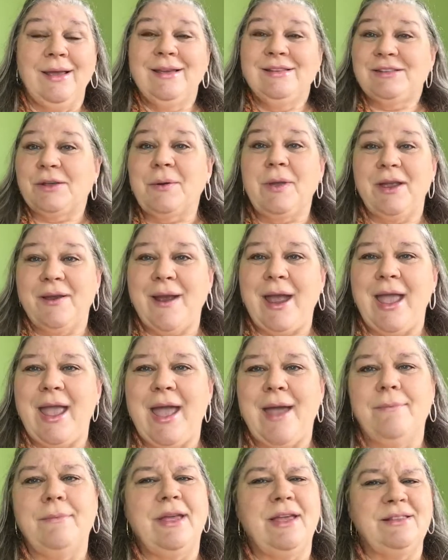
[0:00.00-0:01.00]
So here I
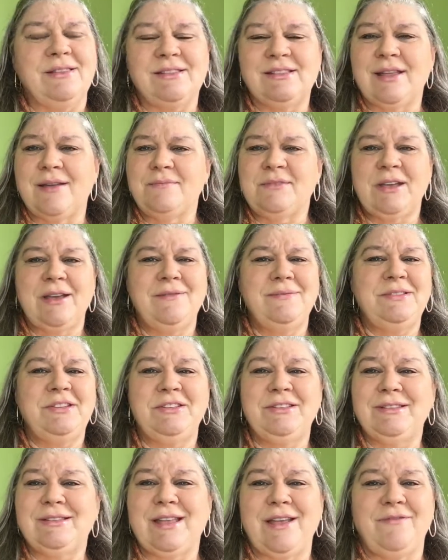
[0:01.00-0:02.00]
am. And sometimes you
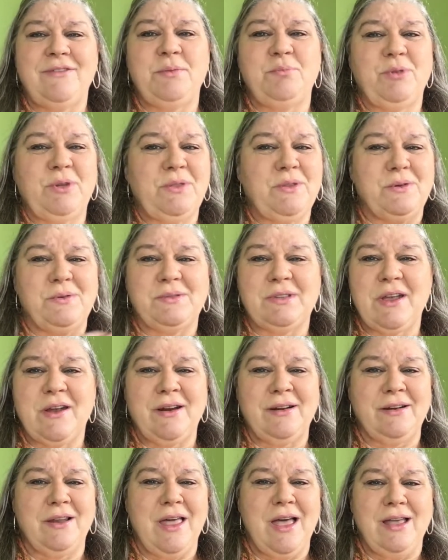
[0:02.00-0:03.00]
just have to put those
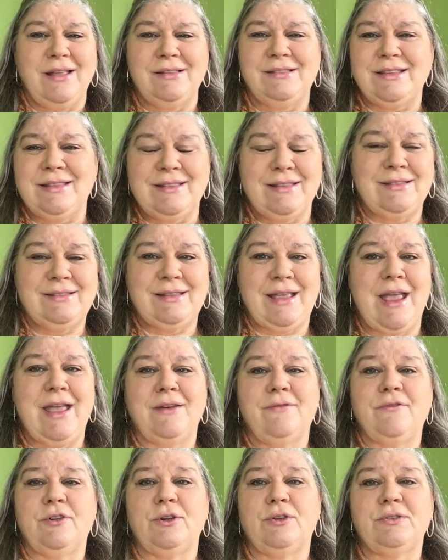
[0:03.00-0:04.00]
hard lines in the
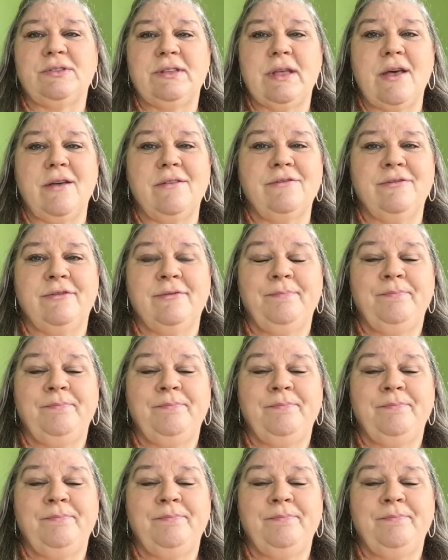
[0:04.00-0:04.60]
sand for yourself.